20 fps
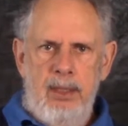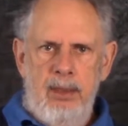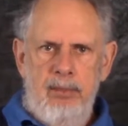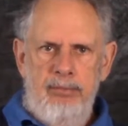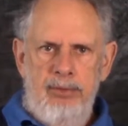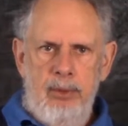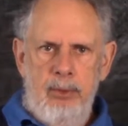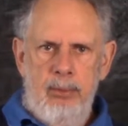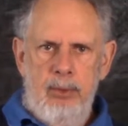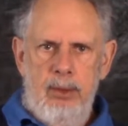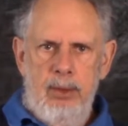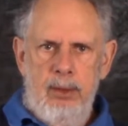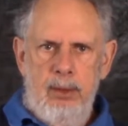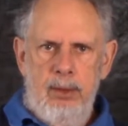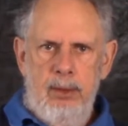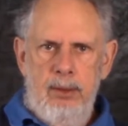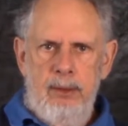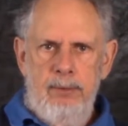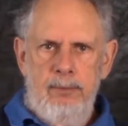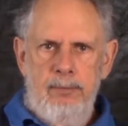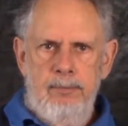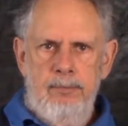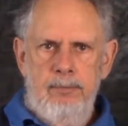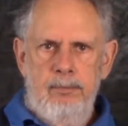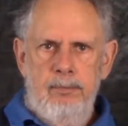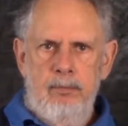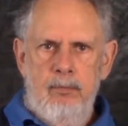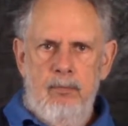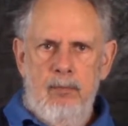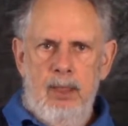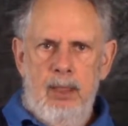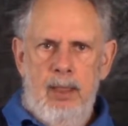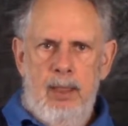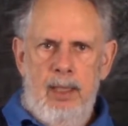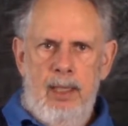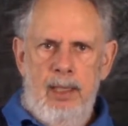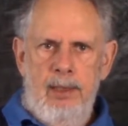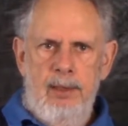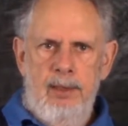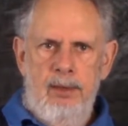if you will,
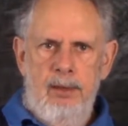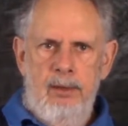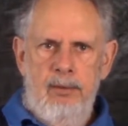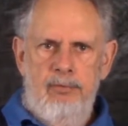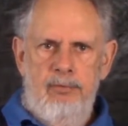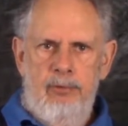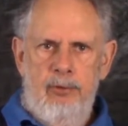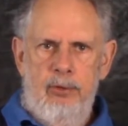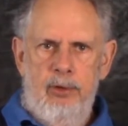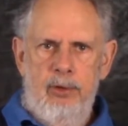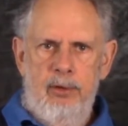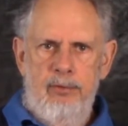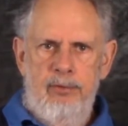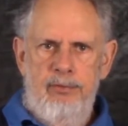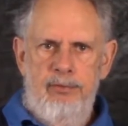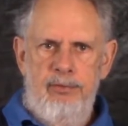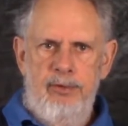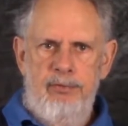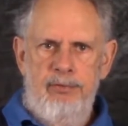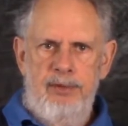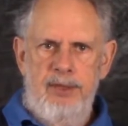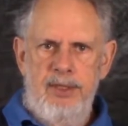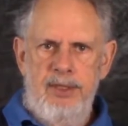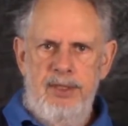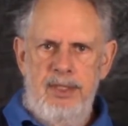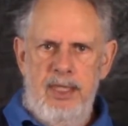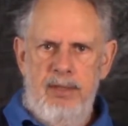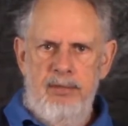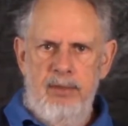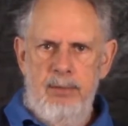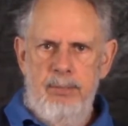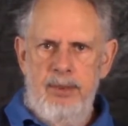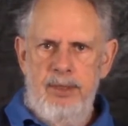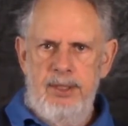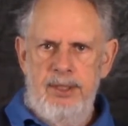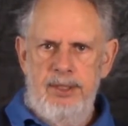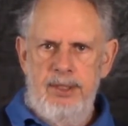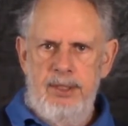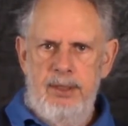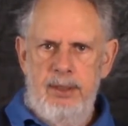on the 457
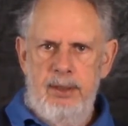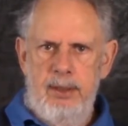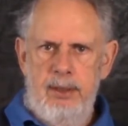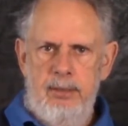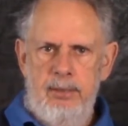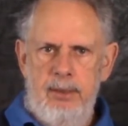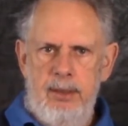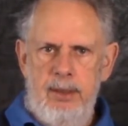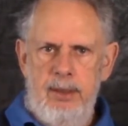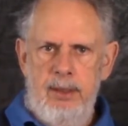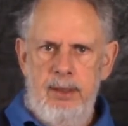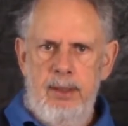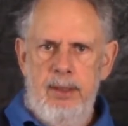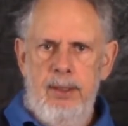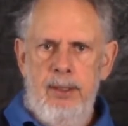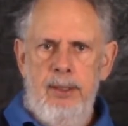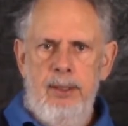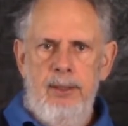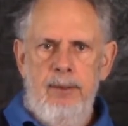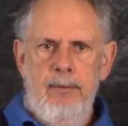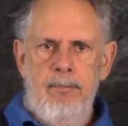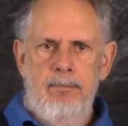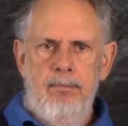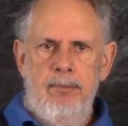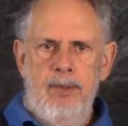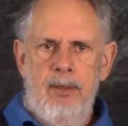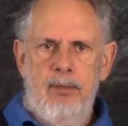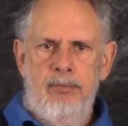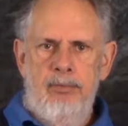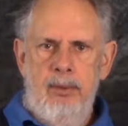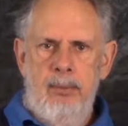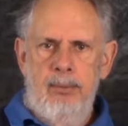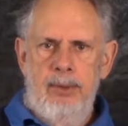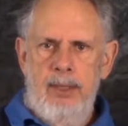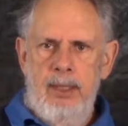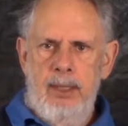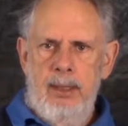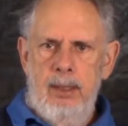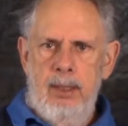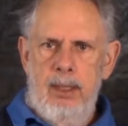BC decree from
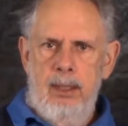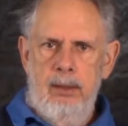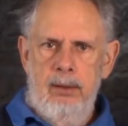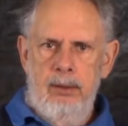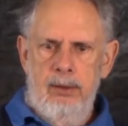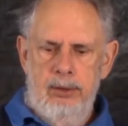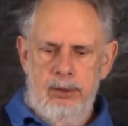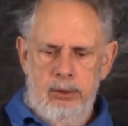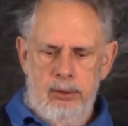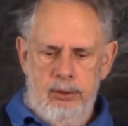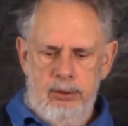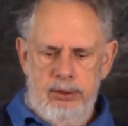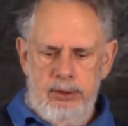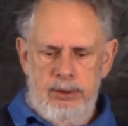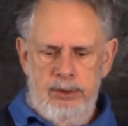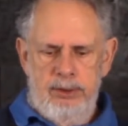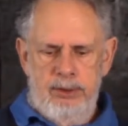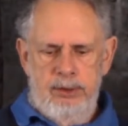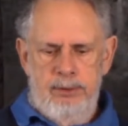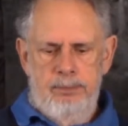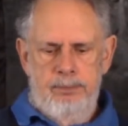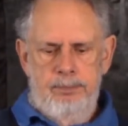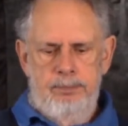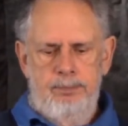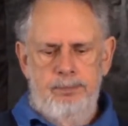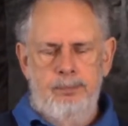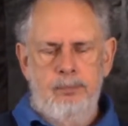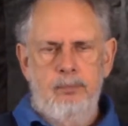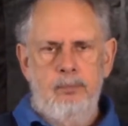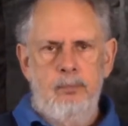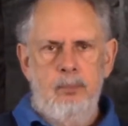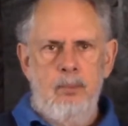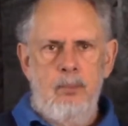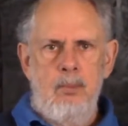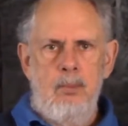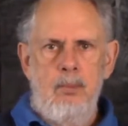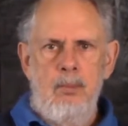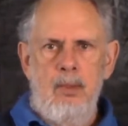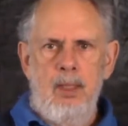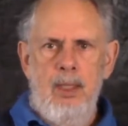King Artaxerxes.
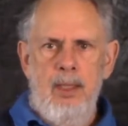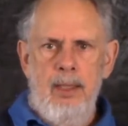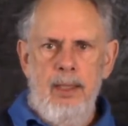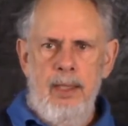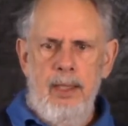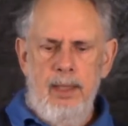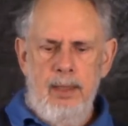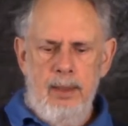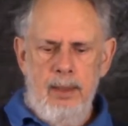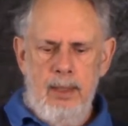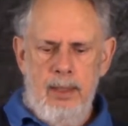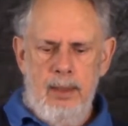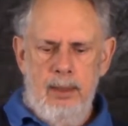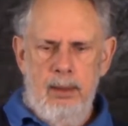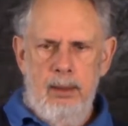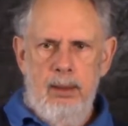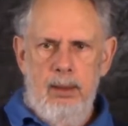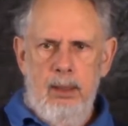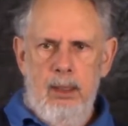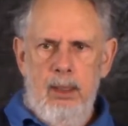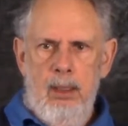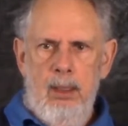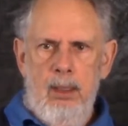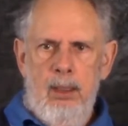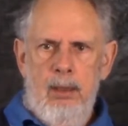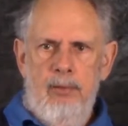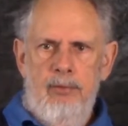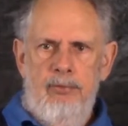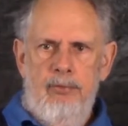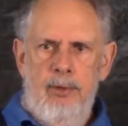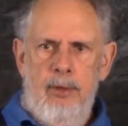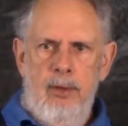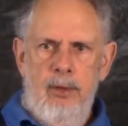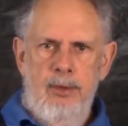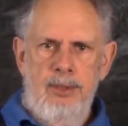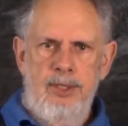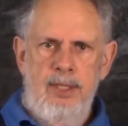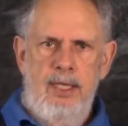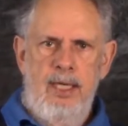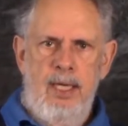And uh, for
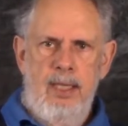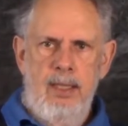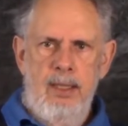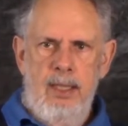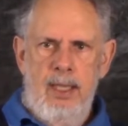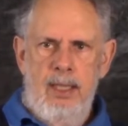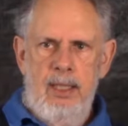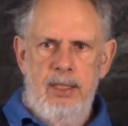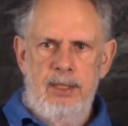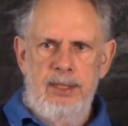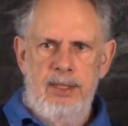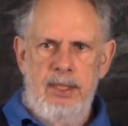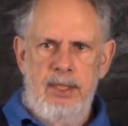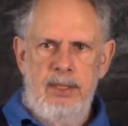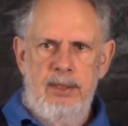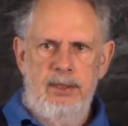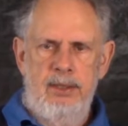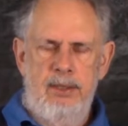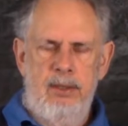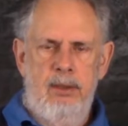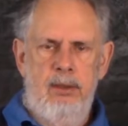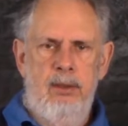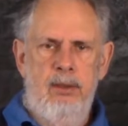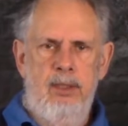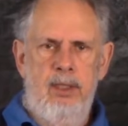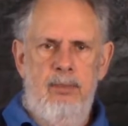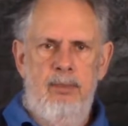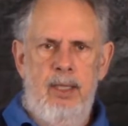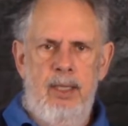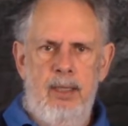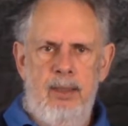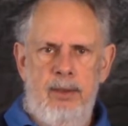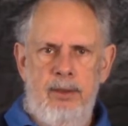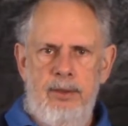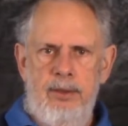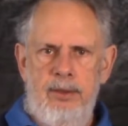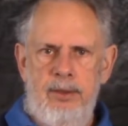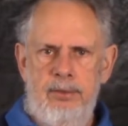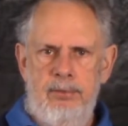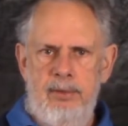those that hadn't had a chance to look at my other
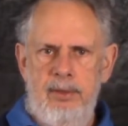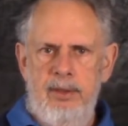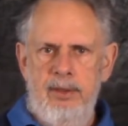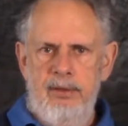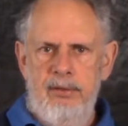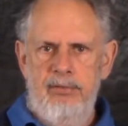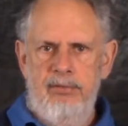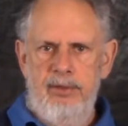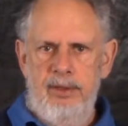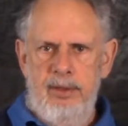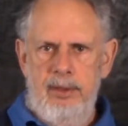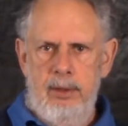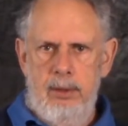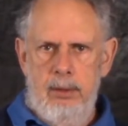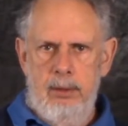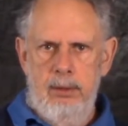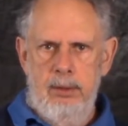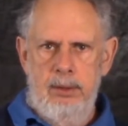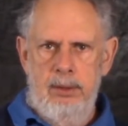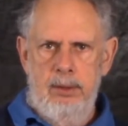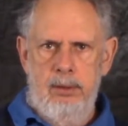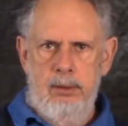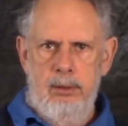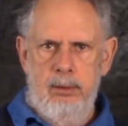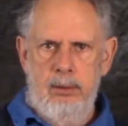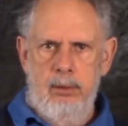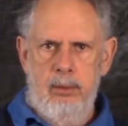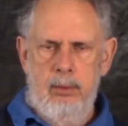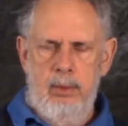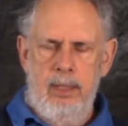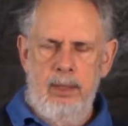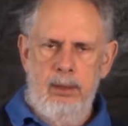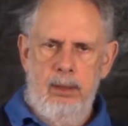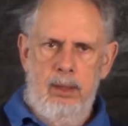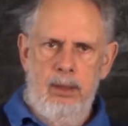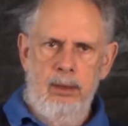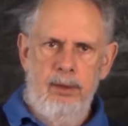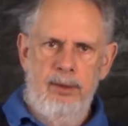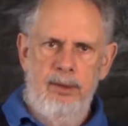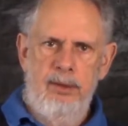three videos, they're quite
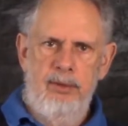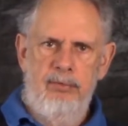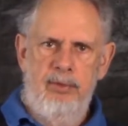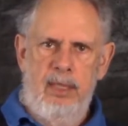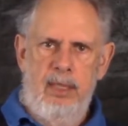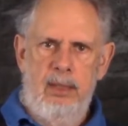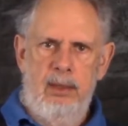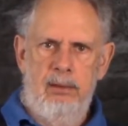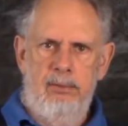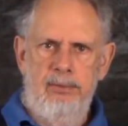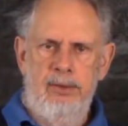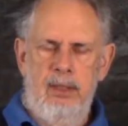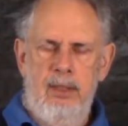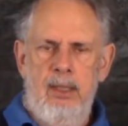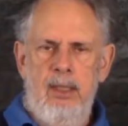long and involved.